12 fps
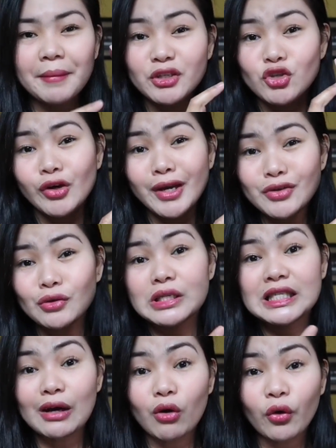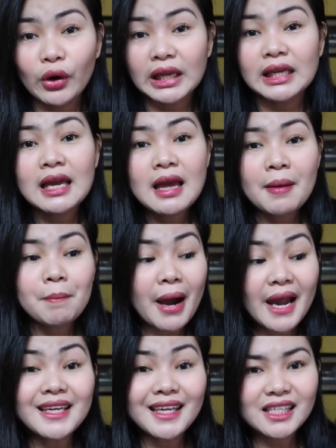but you can use the oil
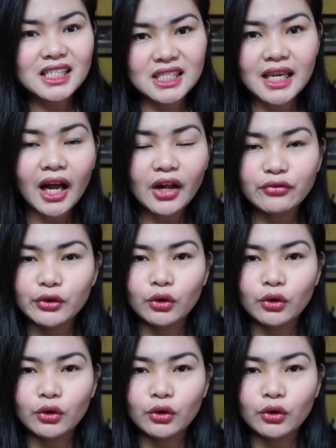by itself.